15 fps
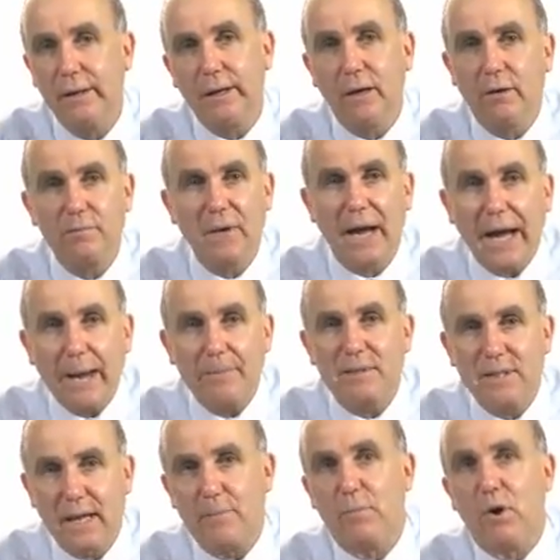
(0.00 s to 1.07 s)
You know, and
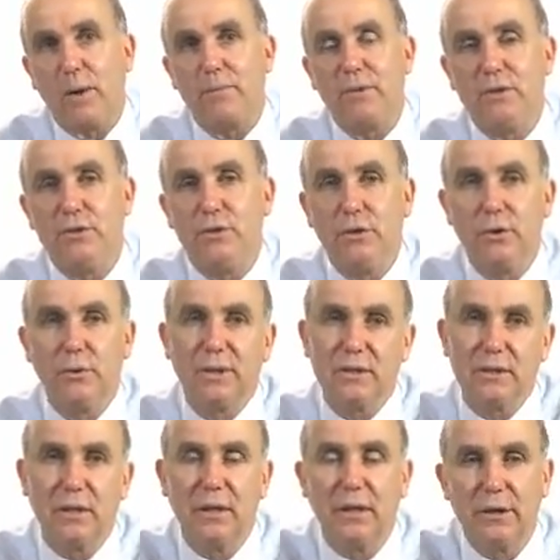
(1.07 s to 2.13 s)
perhaps that might be due to
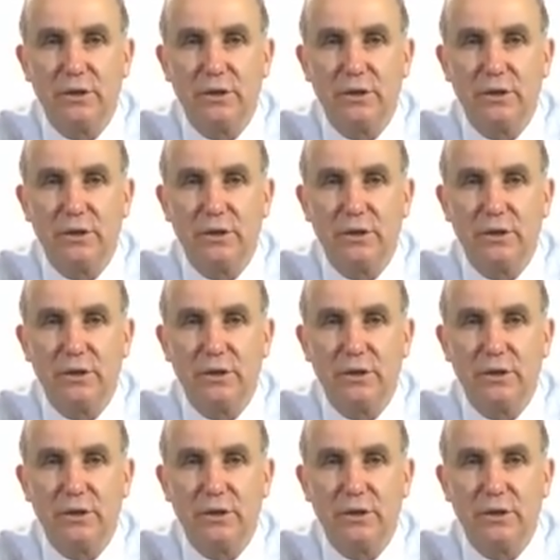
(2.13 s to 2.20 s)
its